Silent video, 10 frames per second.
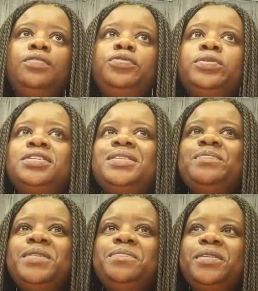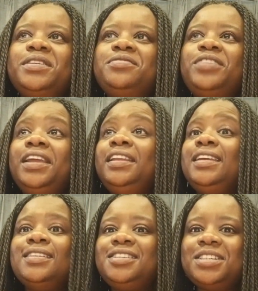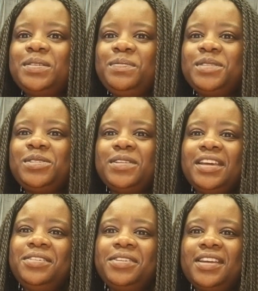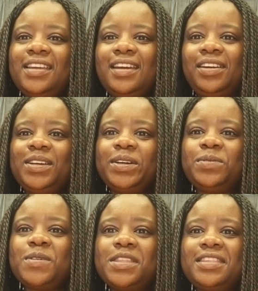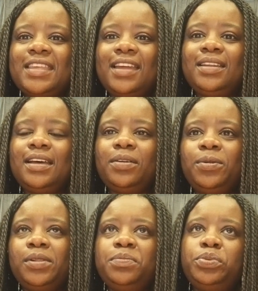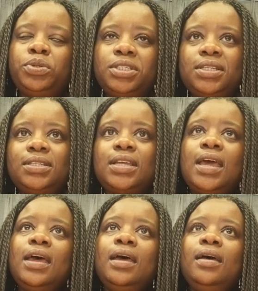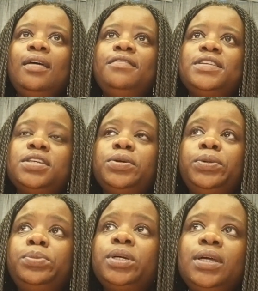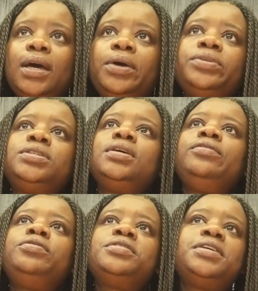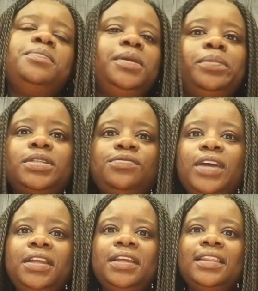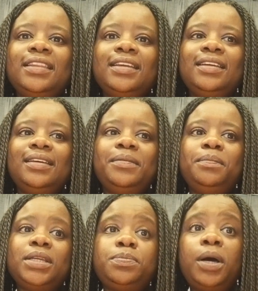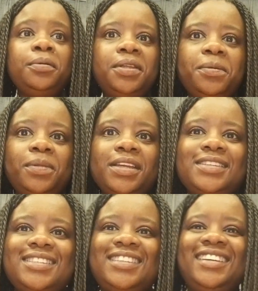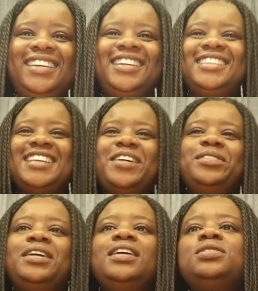For some people, it's finding a gym so that you can carry on with that all-important physical workout. For some people, it's finding the best barbecue place in town.